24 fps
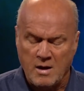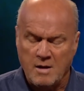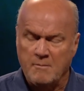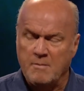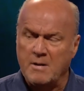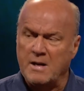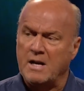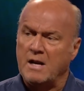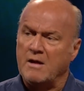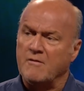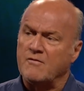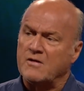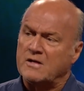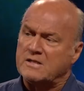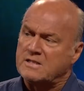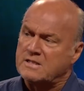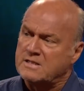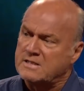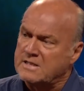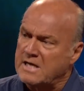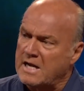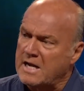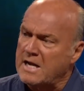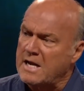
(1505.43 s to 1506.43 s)
But if a
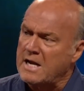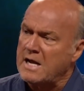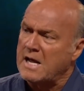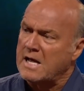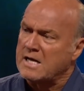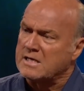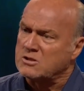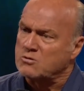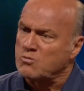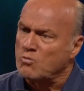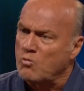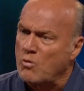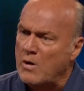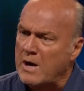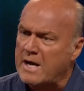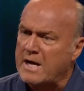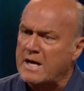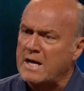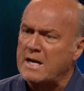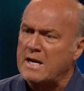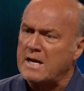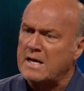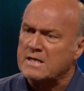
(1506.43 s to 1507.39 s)
city as wicked